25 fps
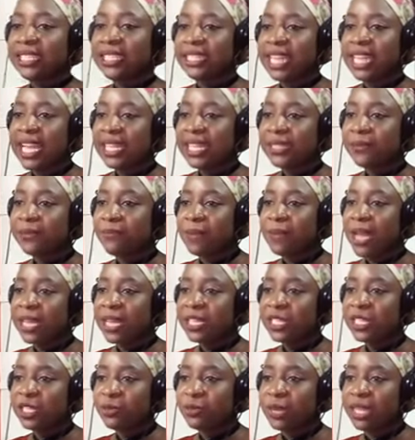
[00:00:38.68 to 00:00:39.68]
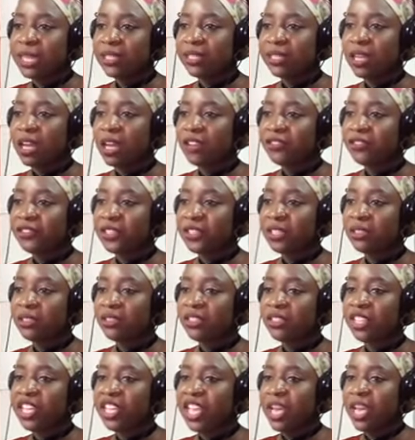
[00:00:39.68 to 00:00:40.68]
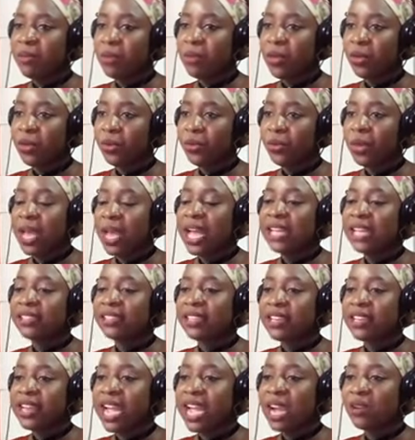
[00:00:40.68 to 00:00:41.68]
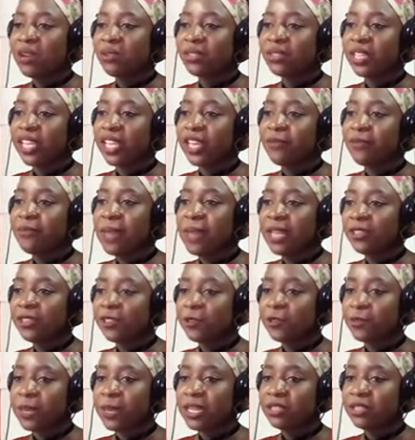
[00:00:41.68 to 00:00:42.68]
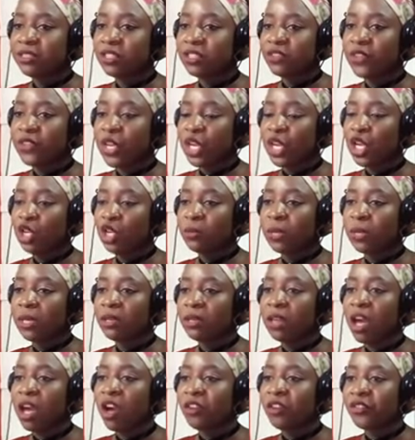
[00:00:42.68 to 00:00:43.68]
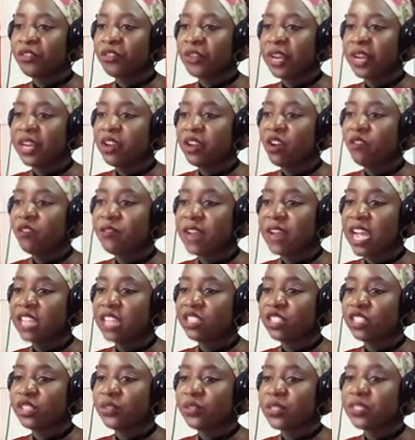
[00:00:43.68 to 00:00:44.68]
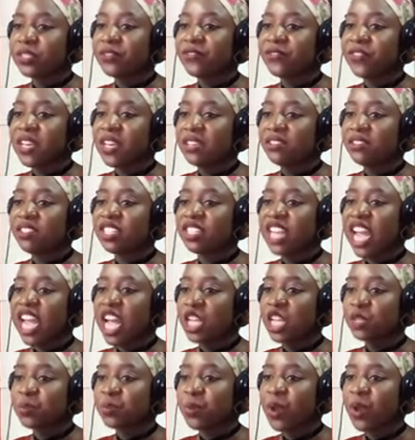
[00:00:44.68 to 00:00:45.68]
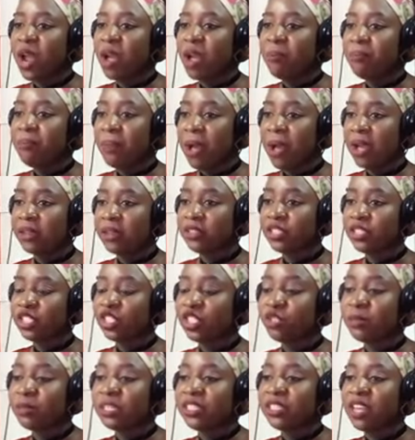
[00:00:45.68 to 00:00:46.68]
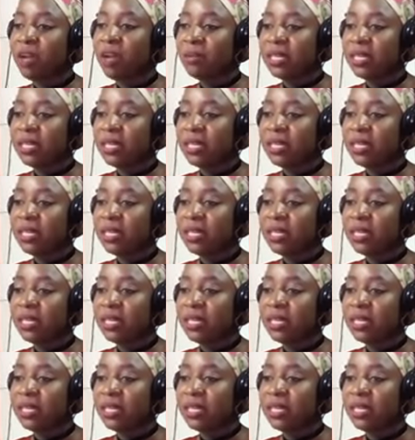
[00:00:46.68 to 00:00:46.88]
Debt Management Office, DMO, has announced the commencement of a global offering of Nigeria's first diaspora bond to be